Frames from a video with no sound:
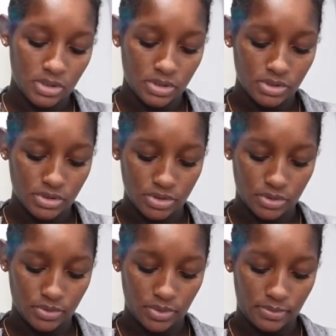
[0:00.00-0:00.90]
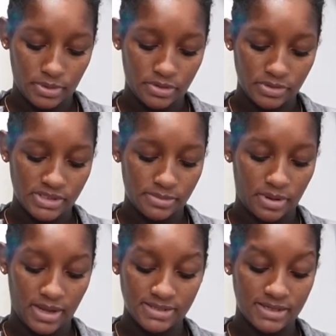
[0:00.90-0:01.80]
So I'm gonna rinse them
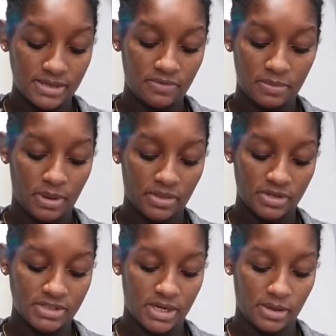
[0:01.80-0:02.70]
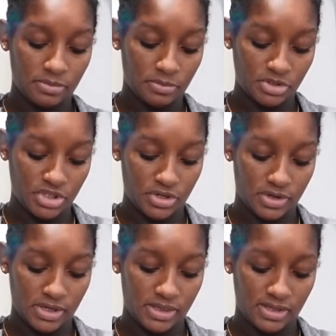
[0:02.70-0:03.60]
out. I didn't even bother setting up the machine or
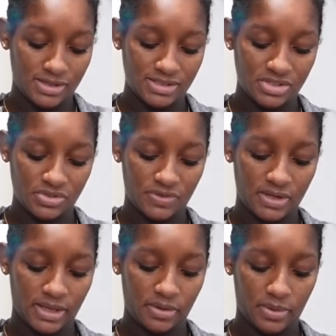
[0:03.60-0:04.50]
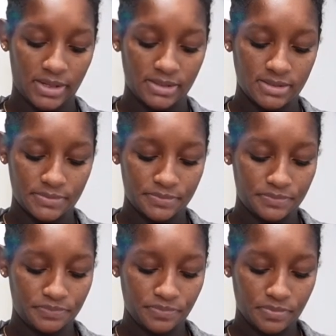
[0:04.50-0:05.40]
anything because it just felt like quite
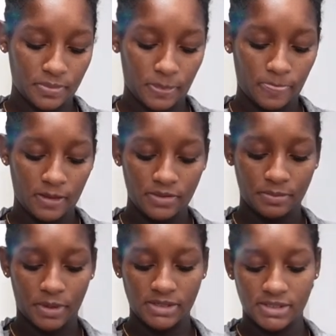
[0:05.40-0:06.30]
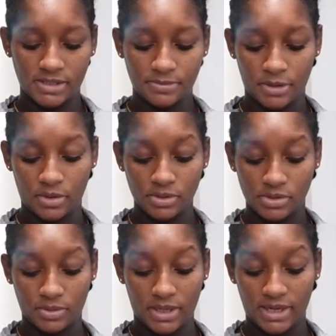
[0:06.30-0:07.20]
the process, but
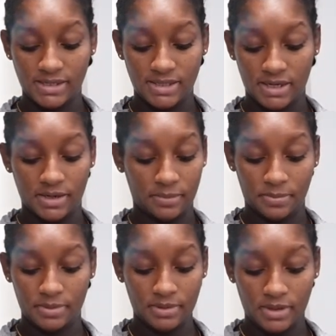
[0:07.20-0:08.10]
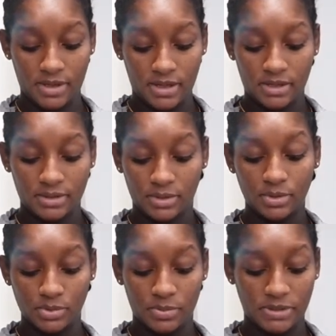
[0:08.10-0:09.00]
also had I set it up, the
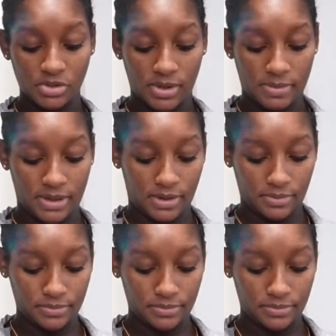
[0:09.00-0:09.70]
clothes would have been dry by now.